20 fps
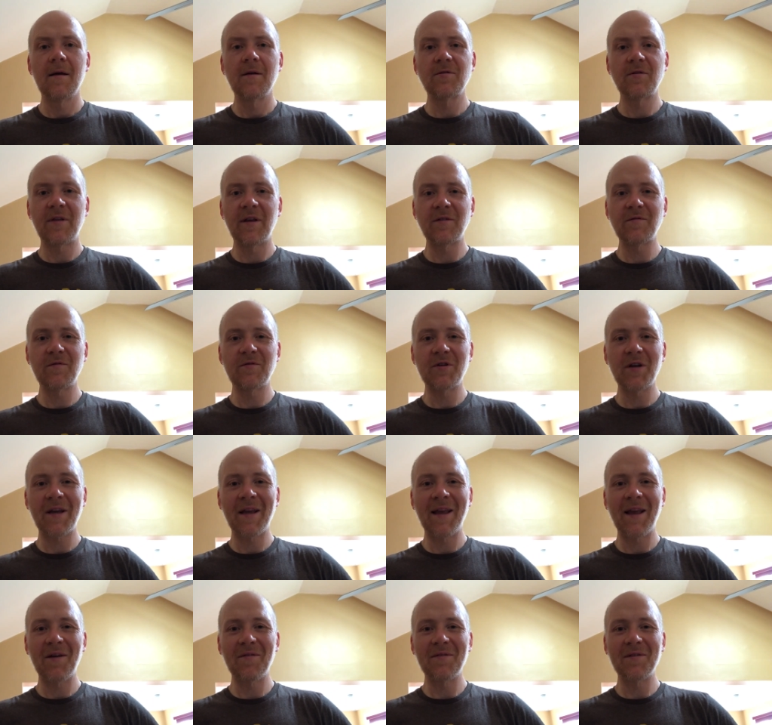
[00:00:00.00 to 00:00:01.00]
So Thanks for
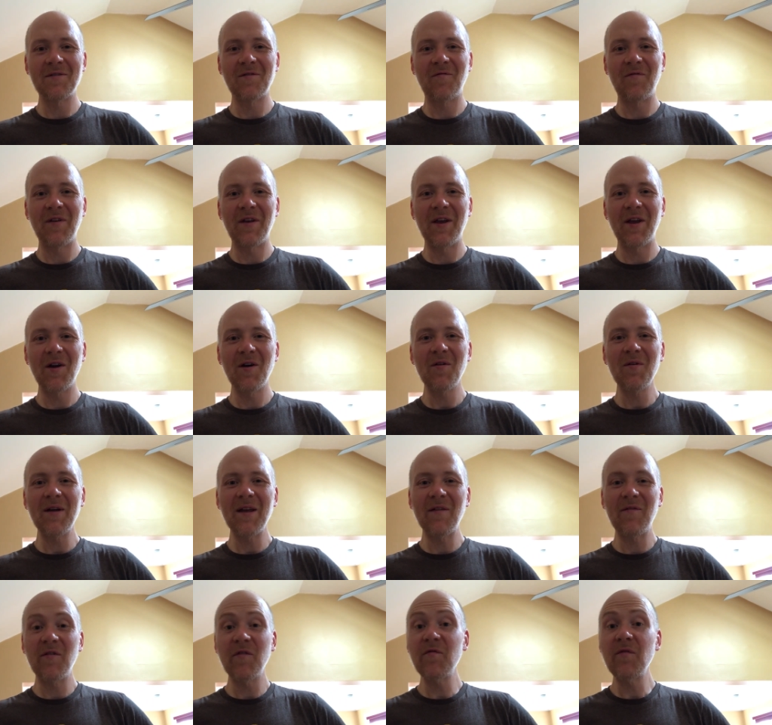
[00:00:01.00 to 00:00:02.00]
checking out this video.
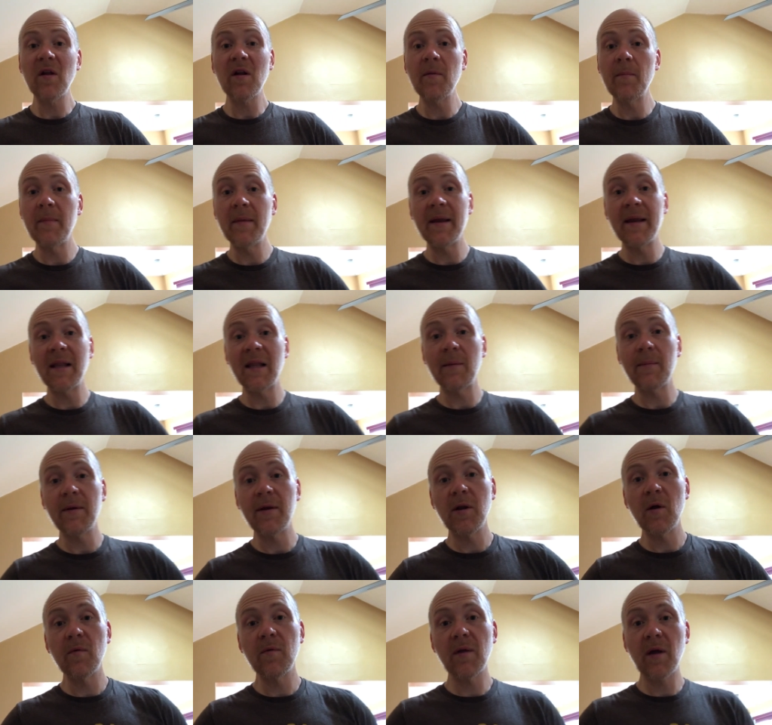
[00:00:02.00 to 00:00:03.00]
If you've done a mini, let me
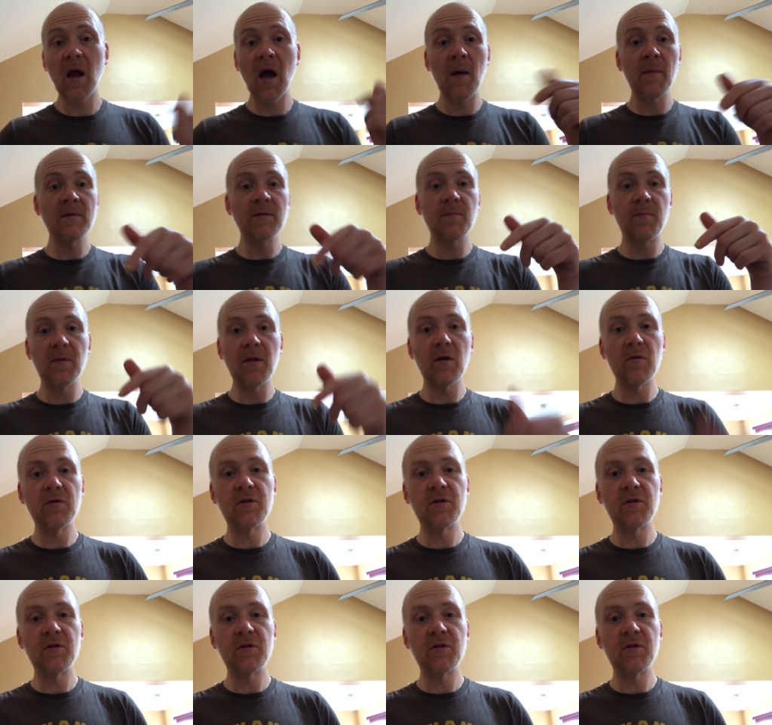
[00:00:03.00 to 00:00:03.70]
know in the comments below.